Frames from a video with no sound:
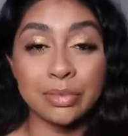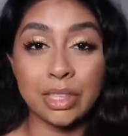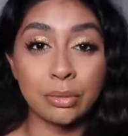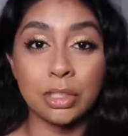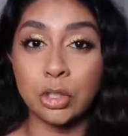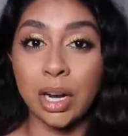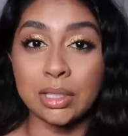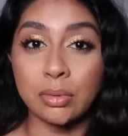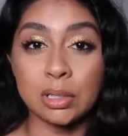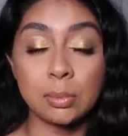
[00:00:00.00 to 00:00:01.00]
Definitely try
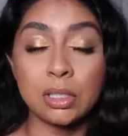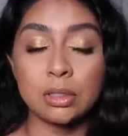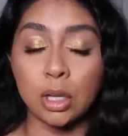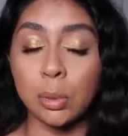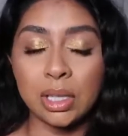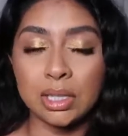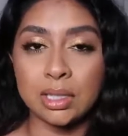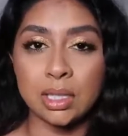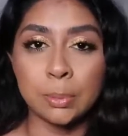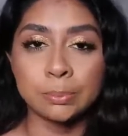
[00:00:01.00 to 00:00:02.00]
this recipe. It's so easy,